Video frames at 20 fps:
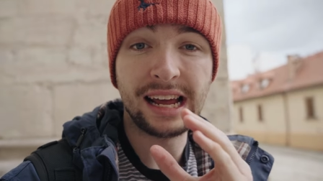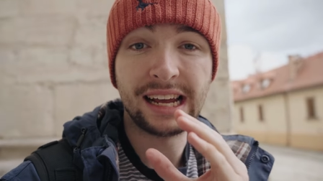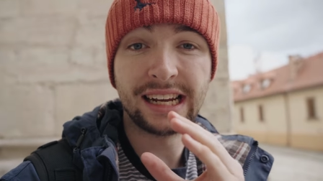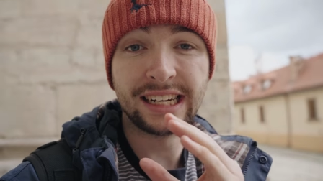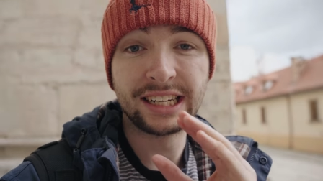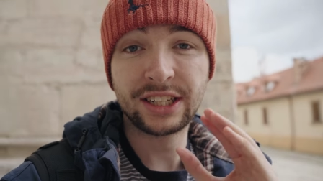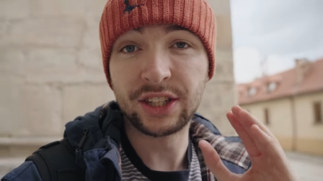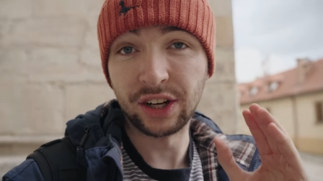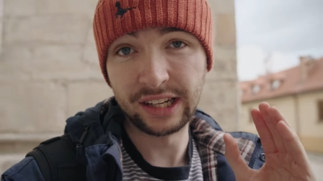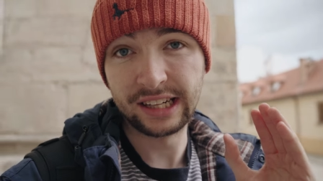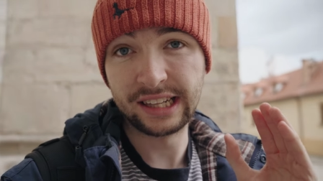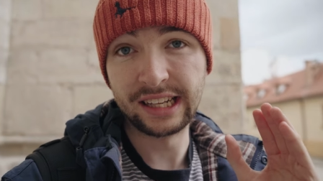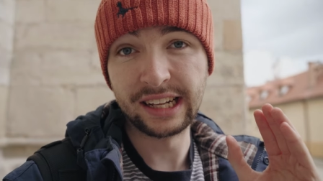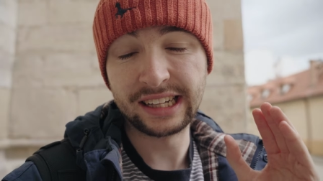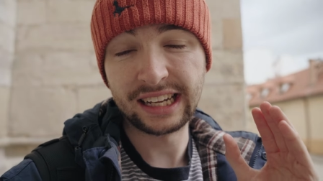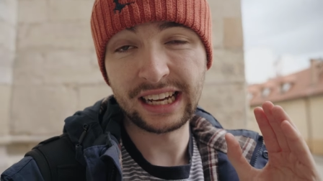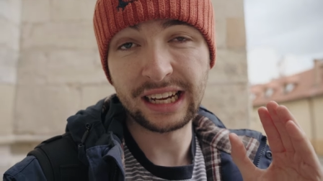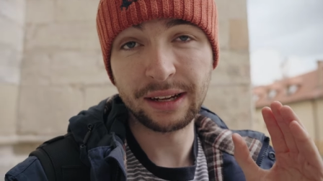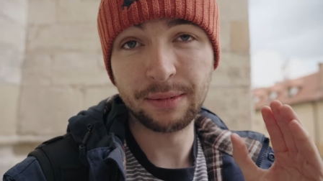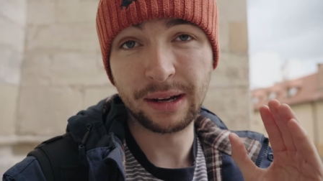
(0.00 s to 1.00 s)
is just the
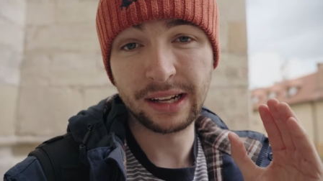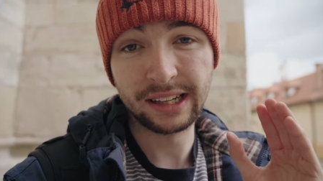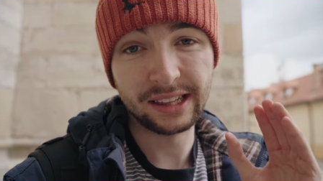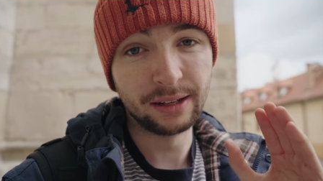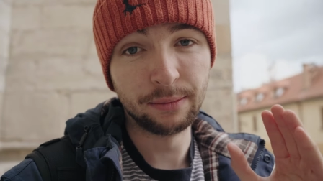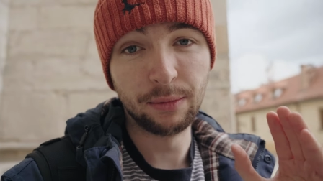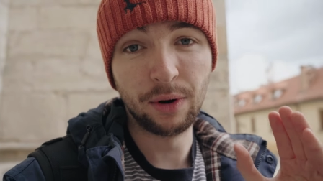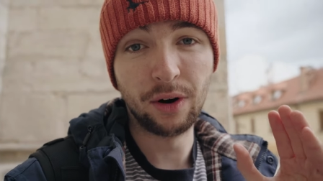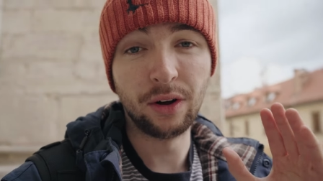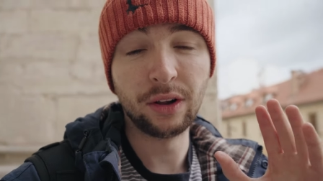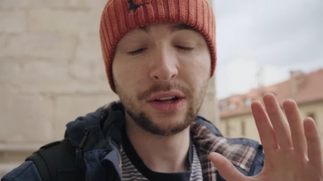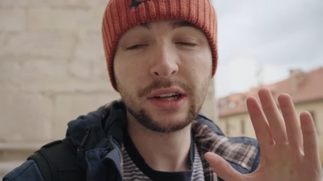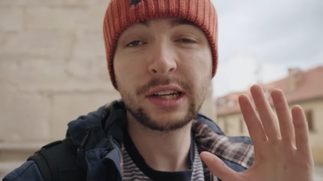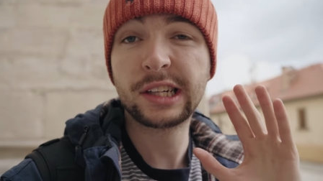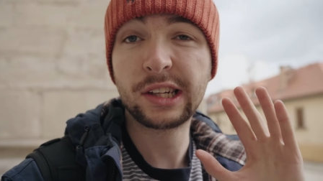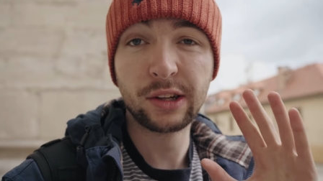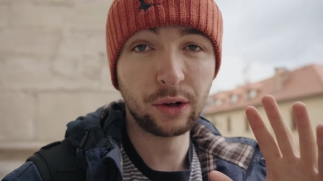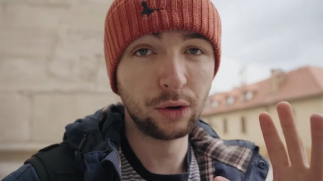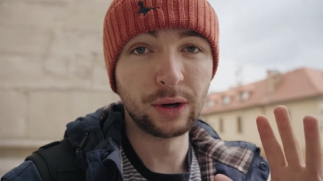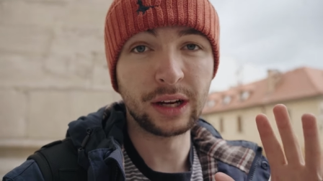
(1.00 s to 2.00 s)
same as them all.
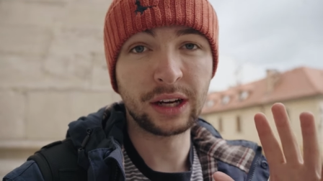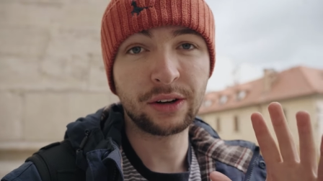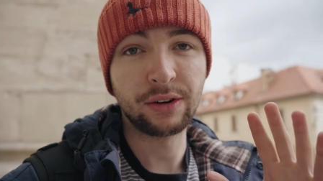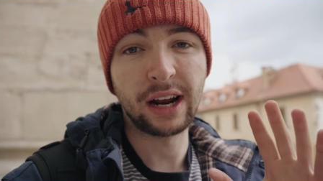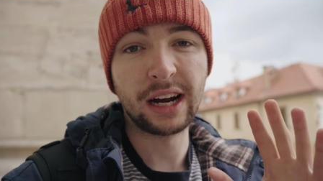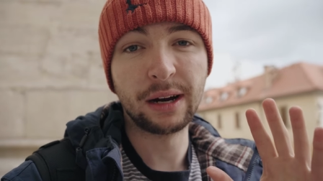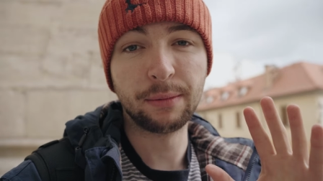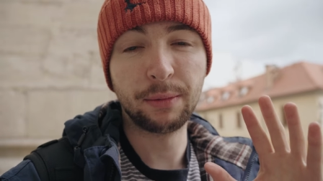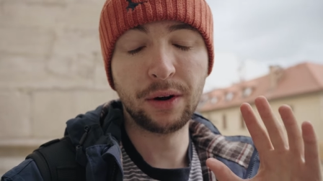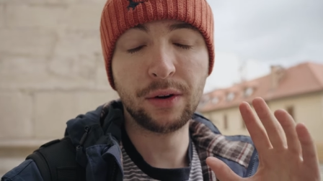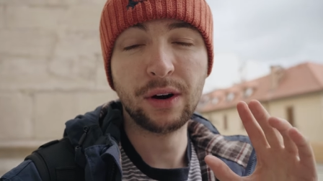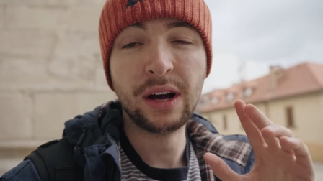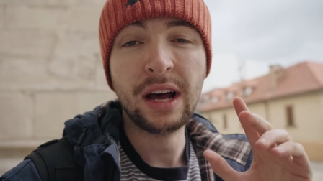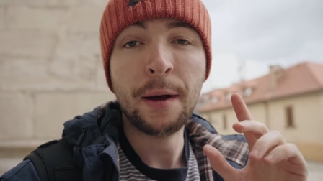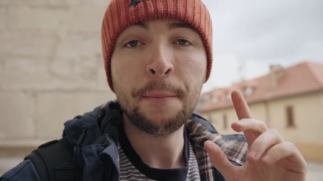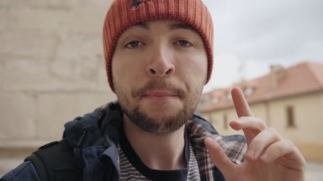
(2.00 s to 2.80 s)
So incredible.